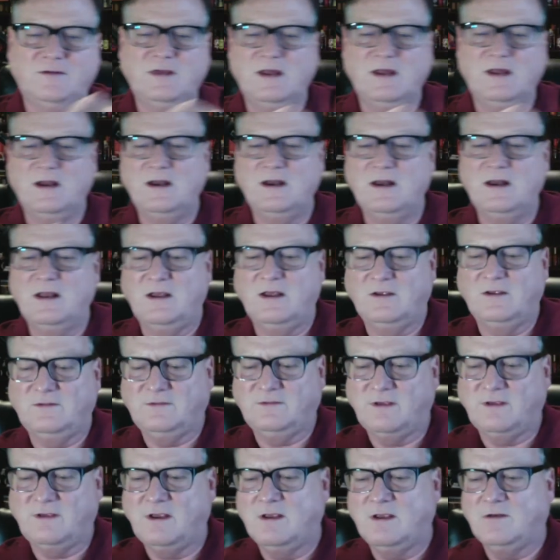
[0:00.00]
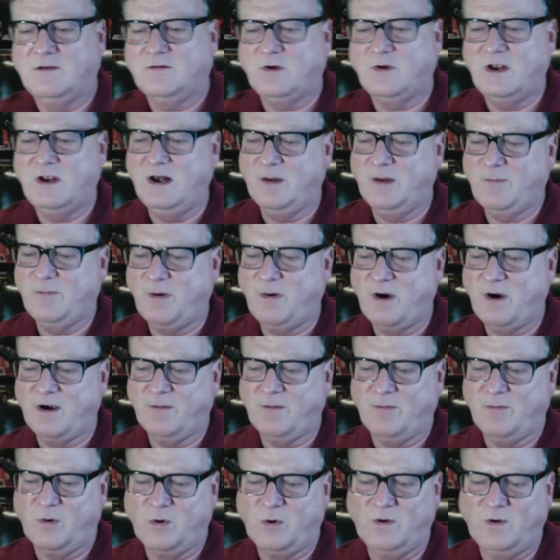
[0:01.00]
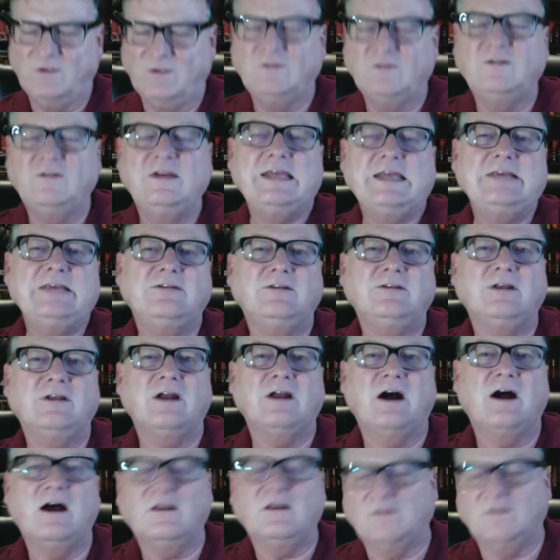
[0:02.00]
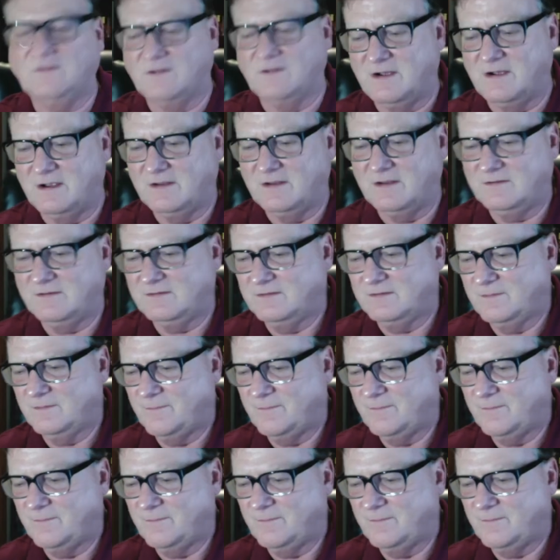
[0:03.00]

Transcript: into this. Trailer Park Boys Deeecent Hot Sauce.